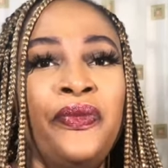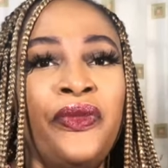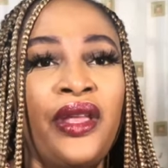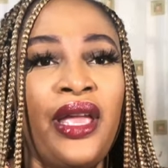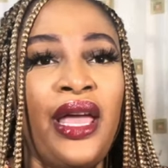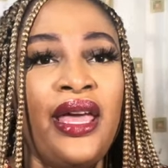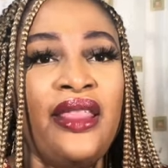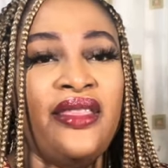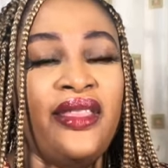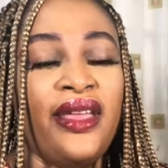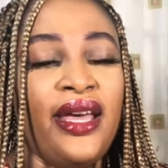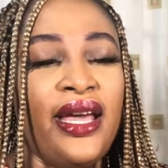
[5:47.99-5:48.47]

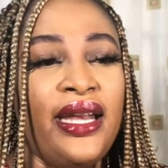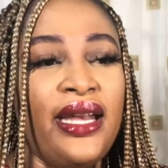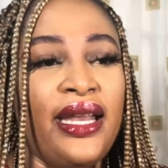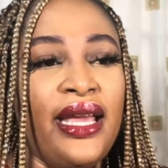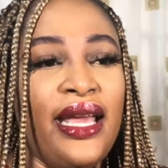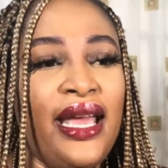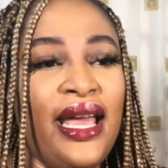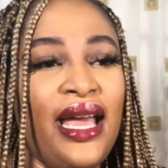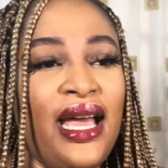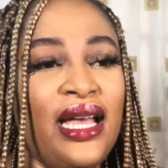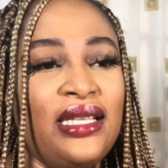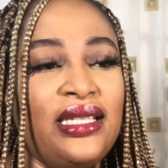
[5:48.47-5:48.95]
And then
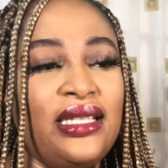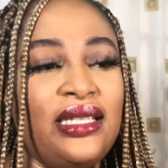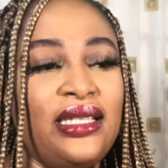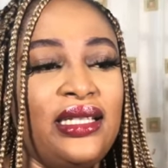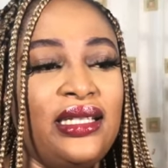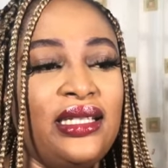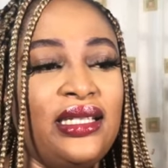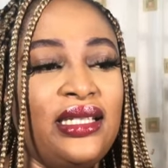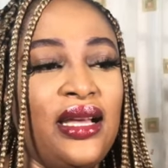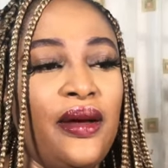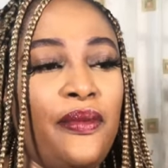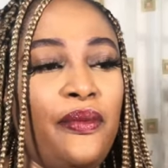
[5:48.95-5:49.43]
it has
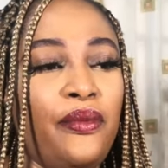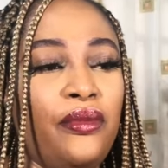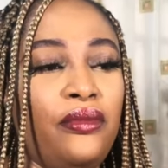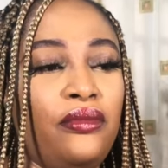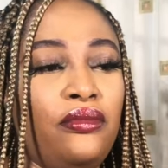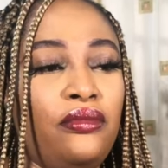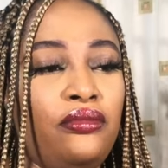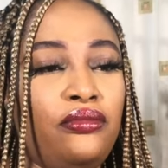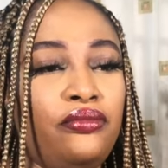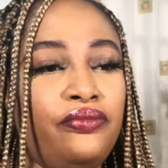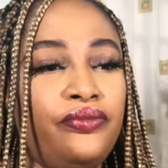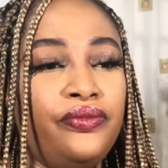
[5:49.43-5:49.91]
some
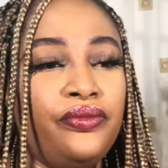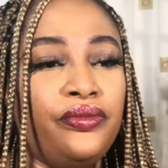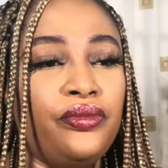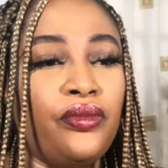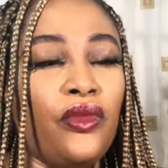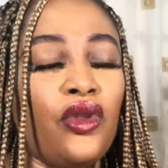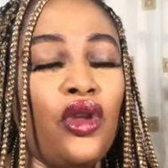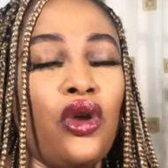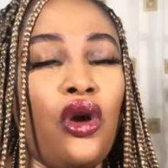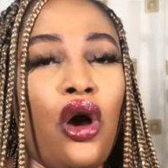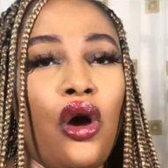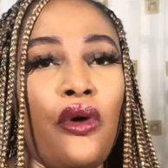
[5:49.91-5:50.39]

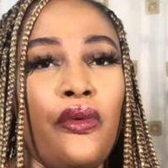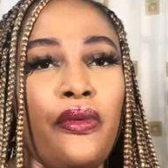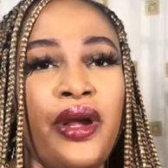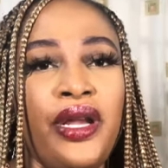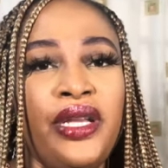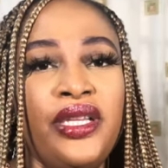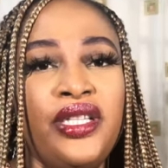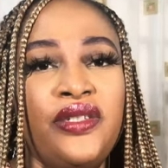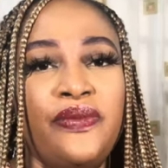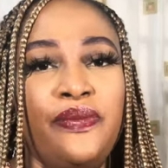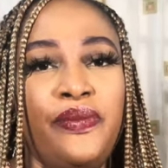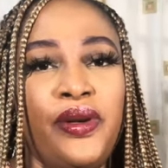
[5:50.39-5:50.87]

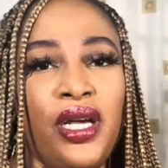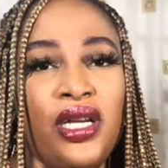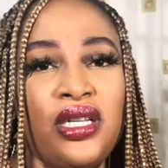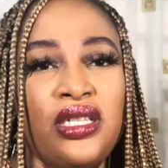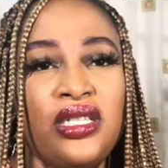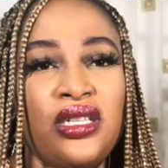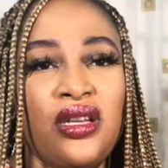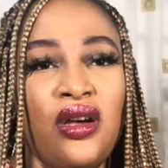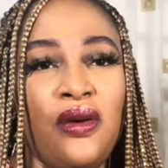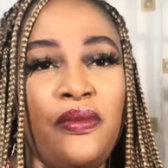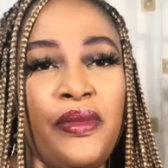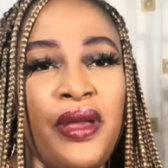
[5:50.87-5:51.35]
orange
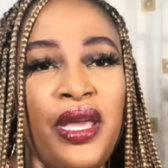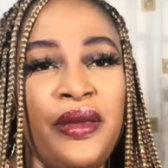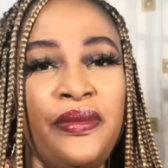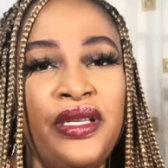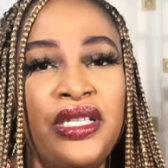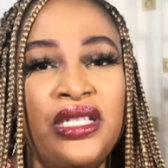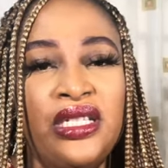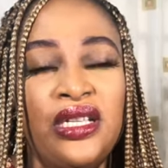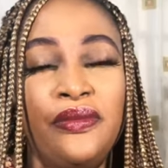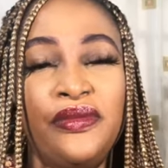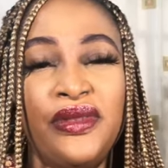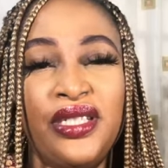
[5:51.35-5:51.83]
blossom, maybe
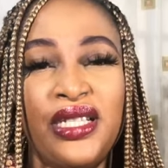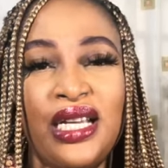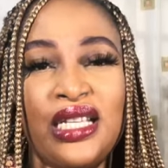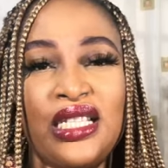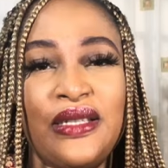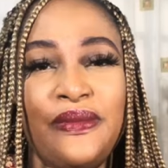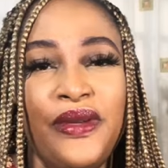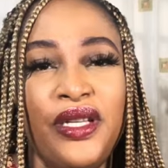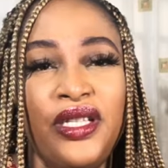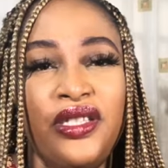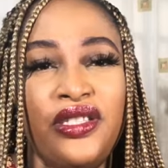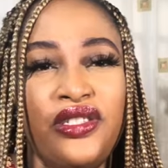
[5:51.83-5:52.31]
some
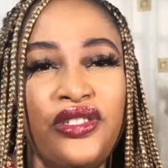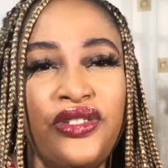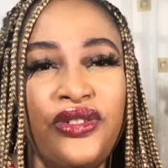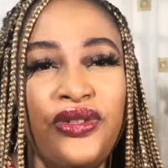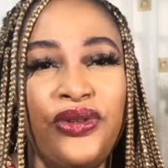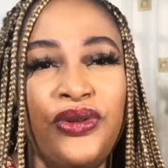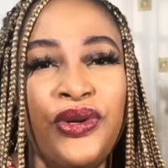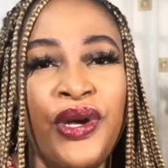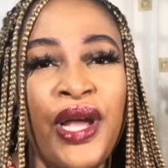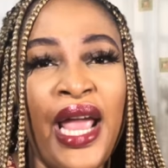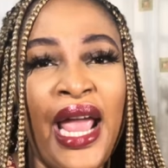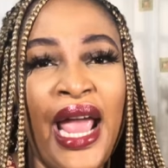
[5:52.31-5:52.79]
jasmine
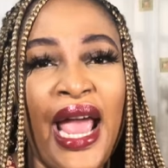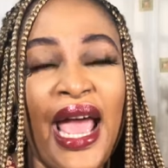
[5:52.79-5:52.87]
too.